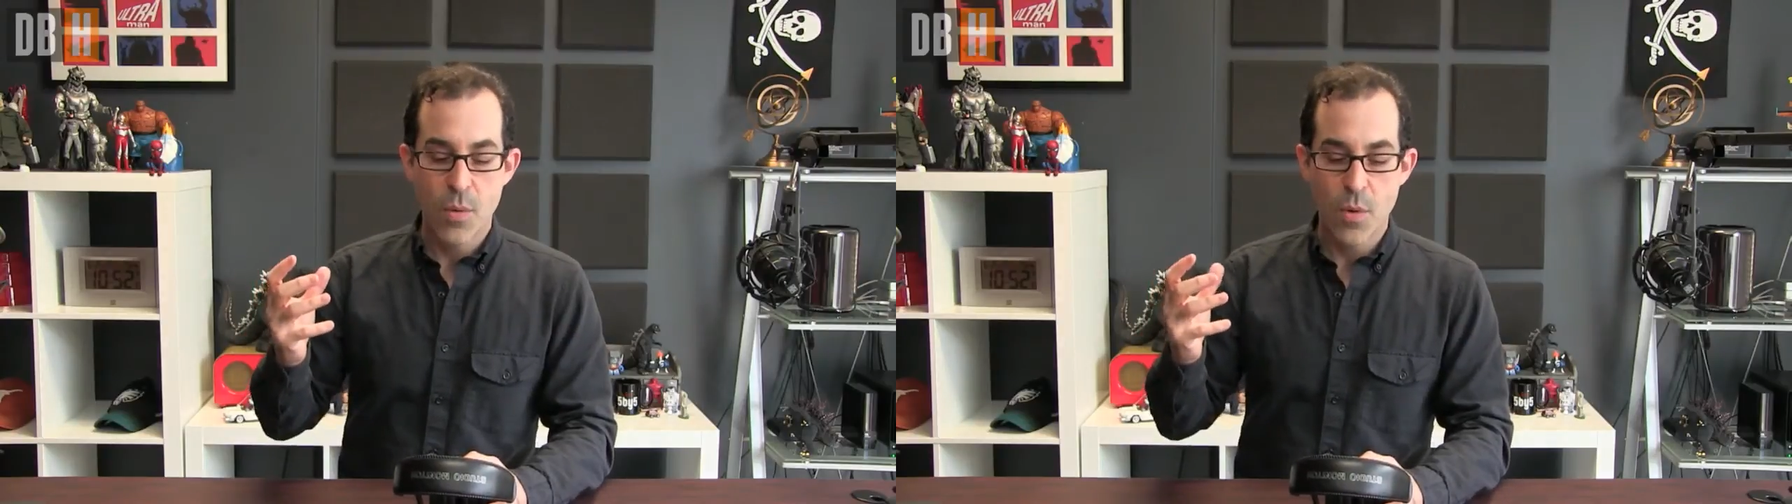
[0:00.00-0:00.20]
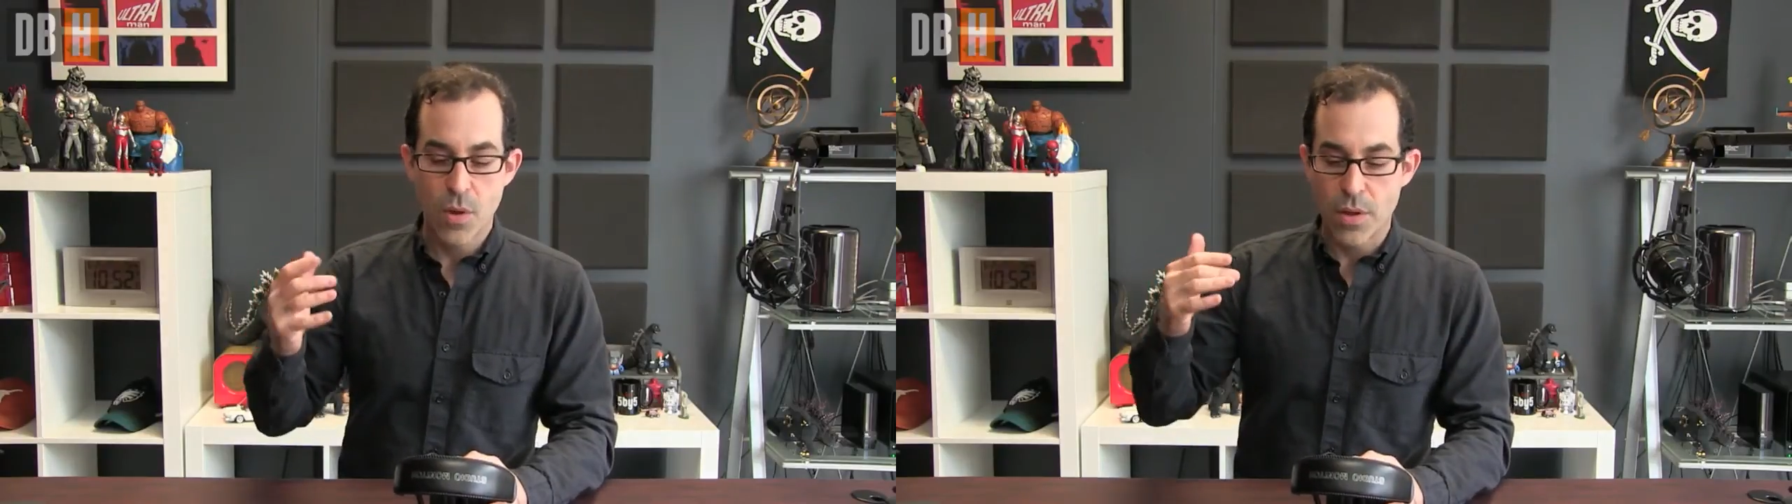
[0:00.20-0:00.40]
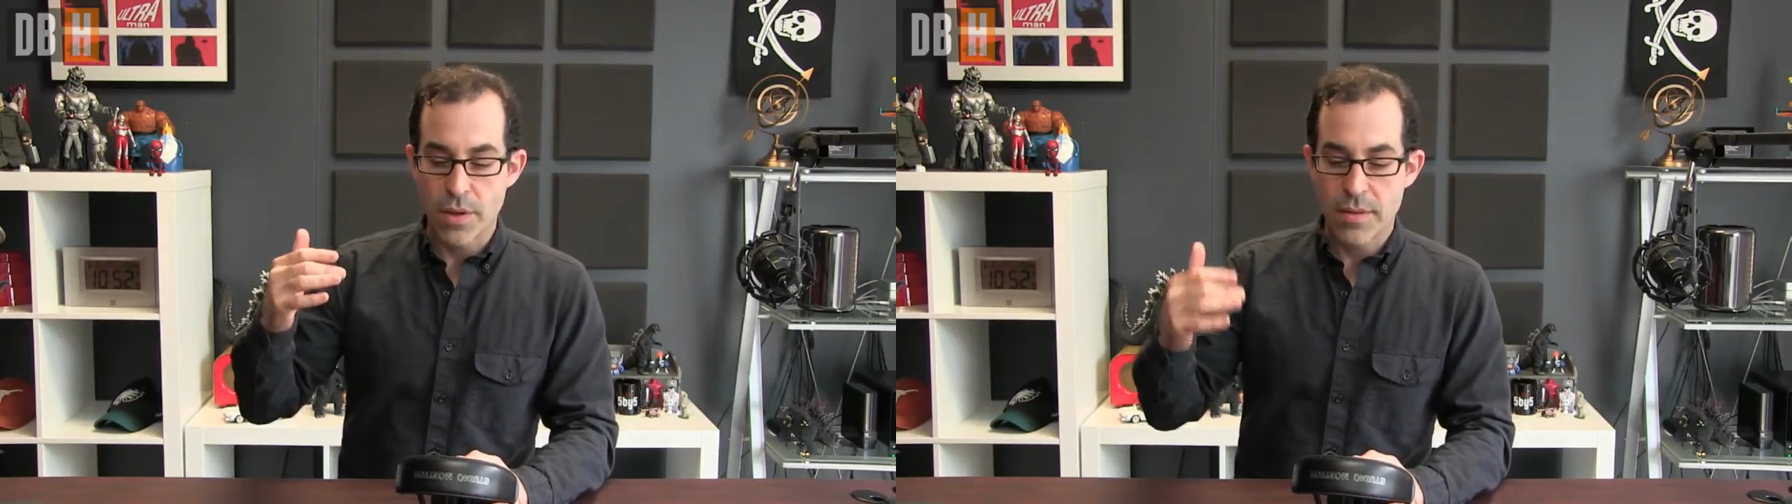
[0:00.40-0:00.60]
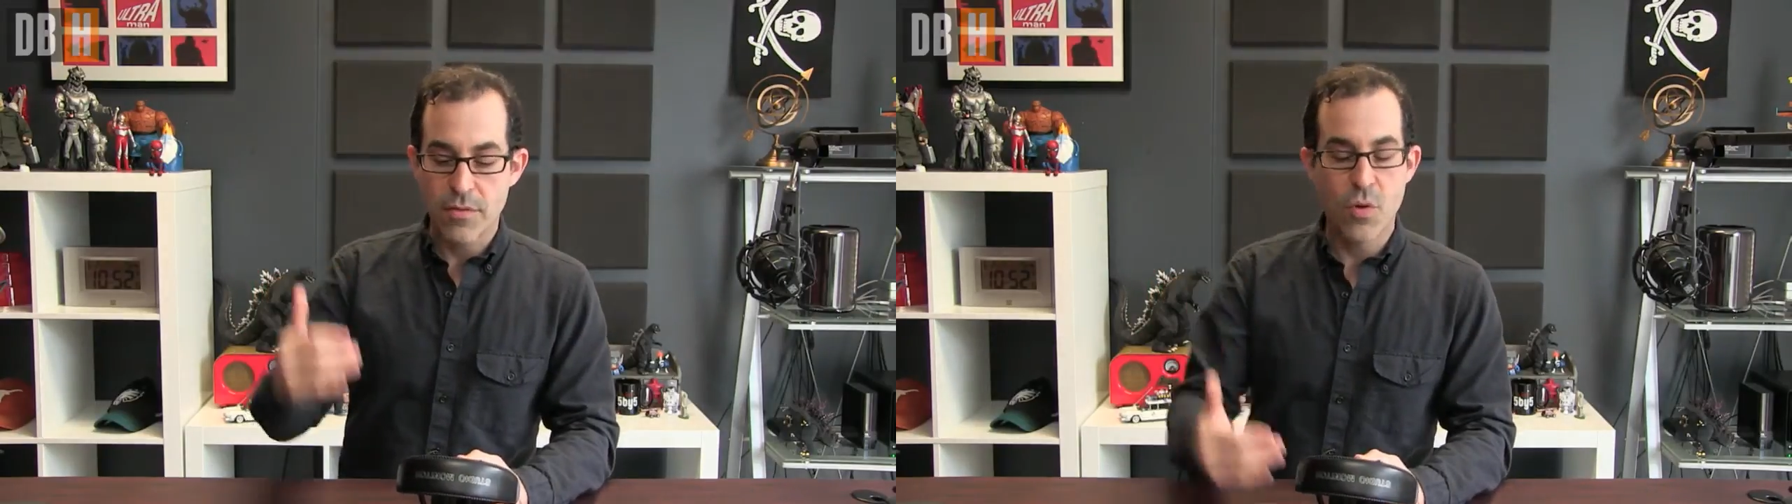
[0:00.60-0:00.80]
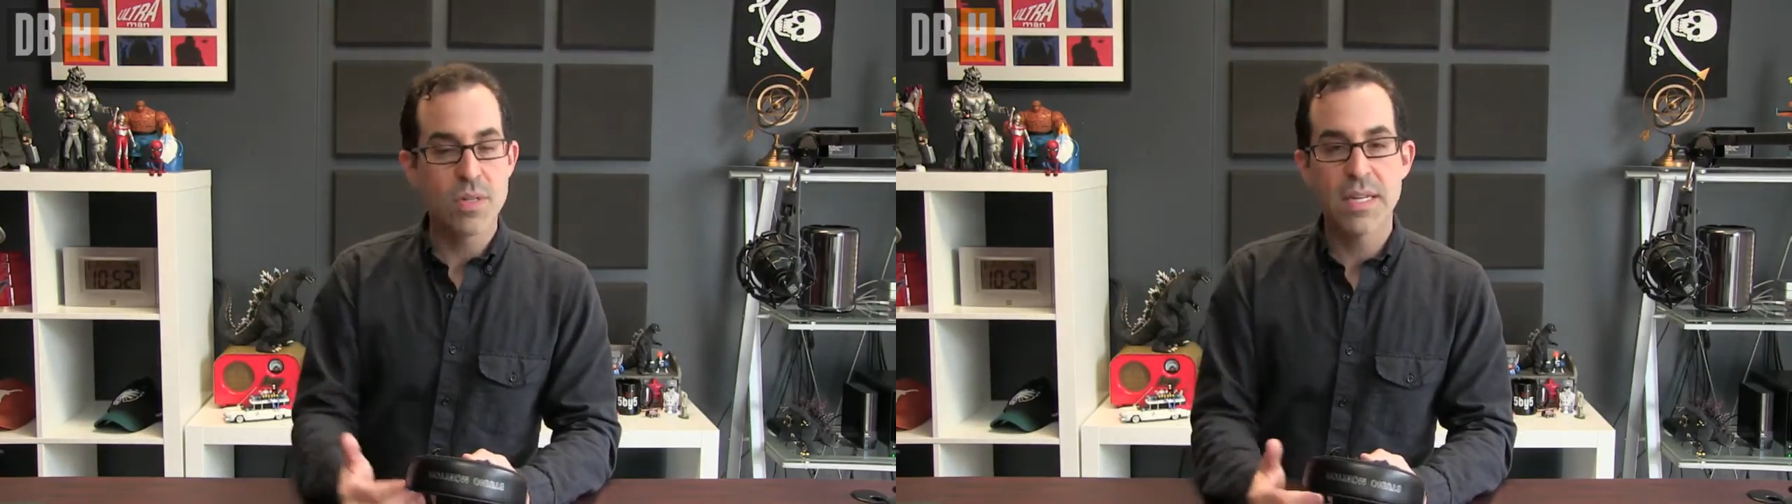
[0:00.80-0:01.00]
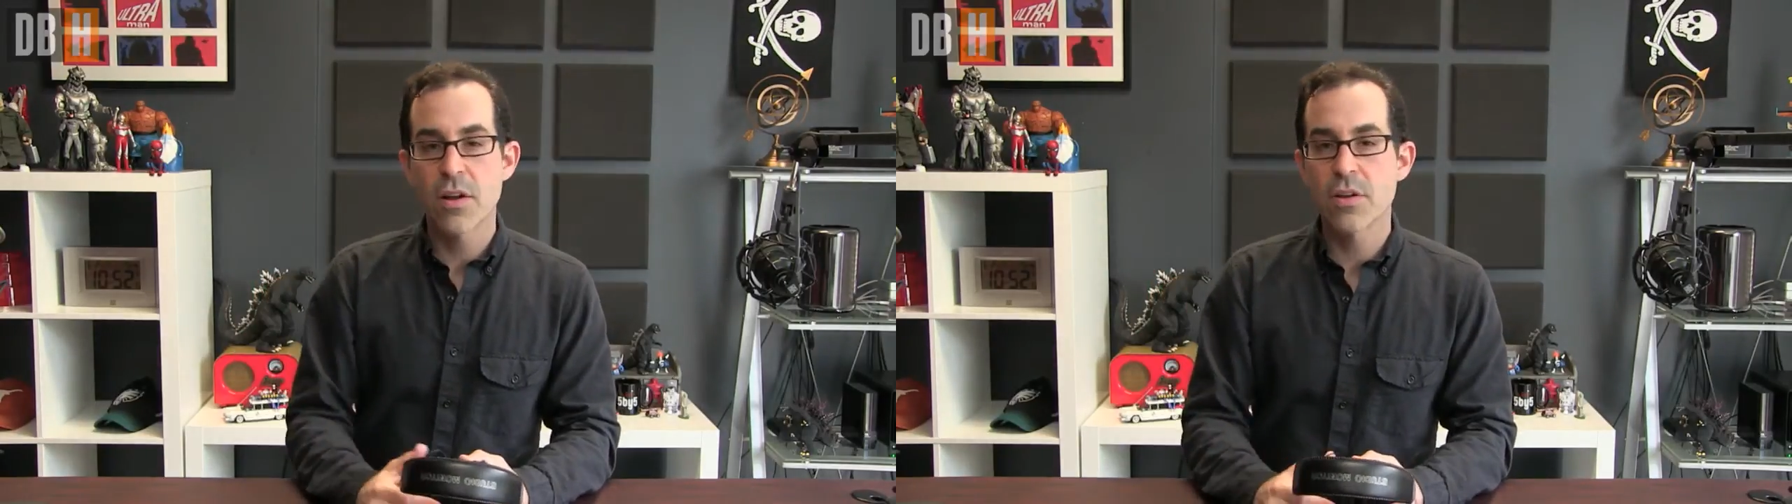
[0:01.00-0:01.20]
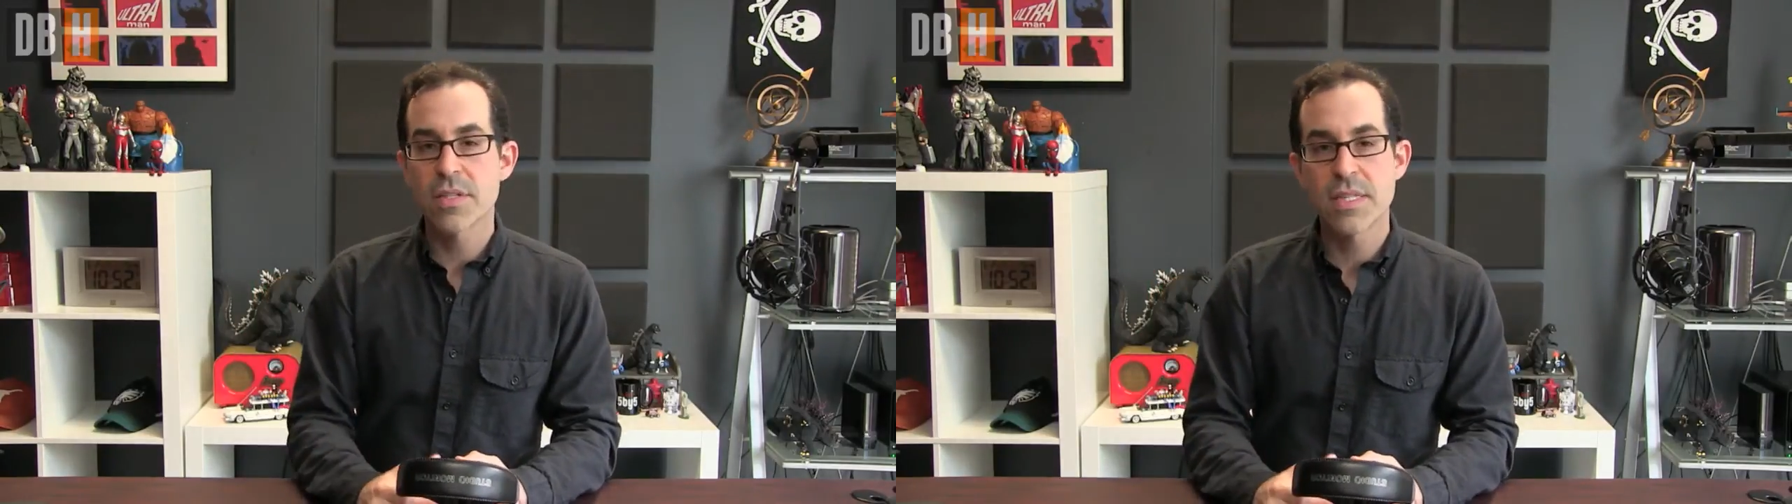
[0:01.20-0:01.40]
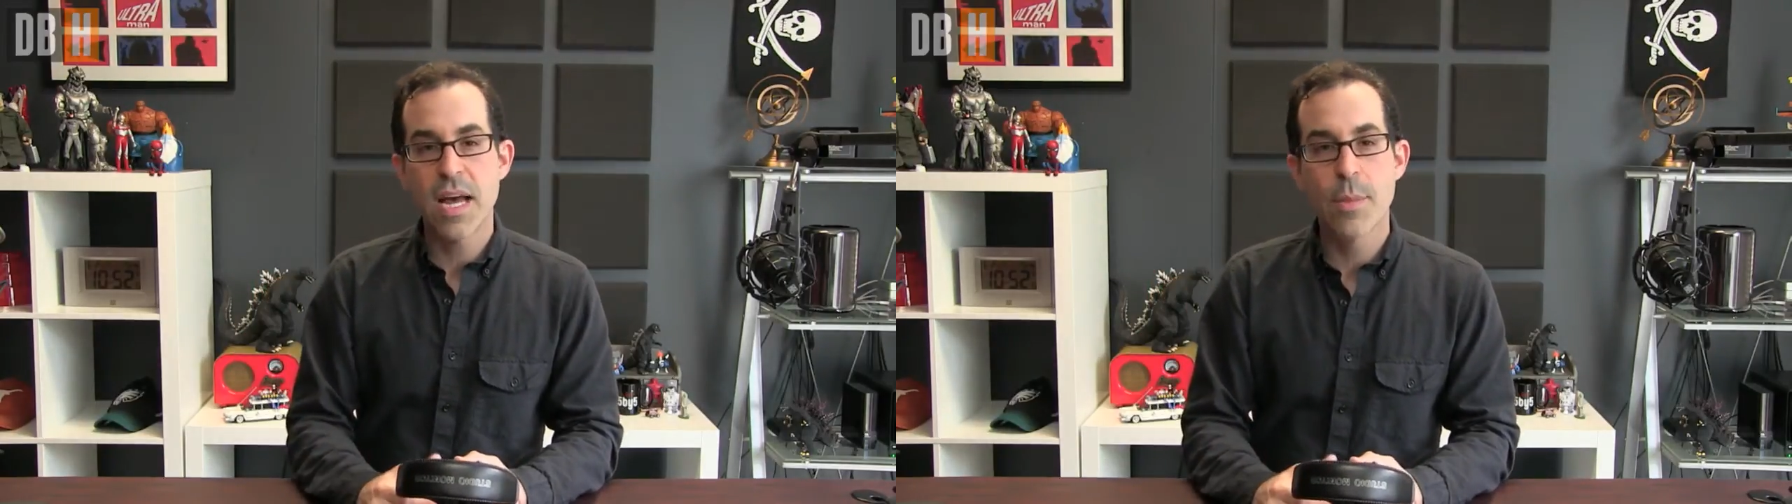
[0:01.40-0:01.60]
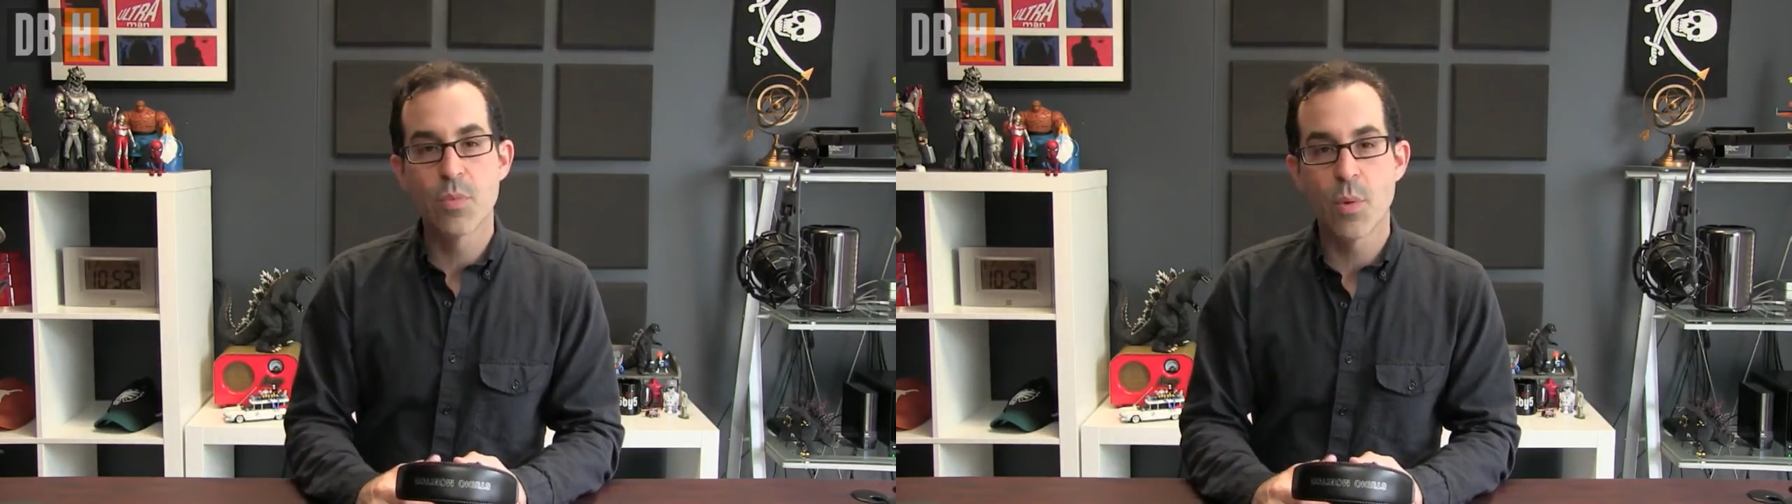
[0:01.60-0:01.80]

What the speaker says: Well, of course, that all stopped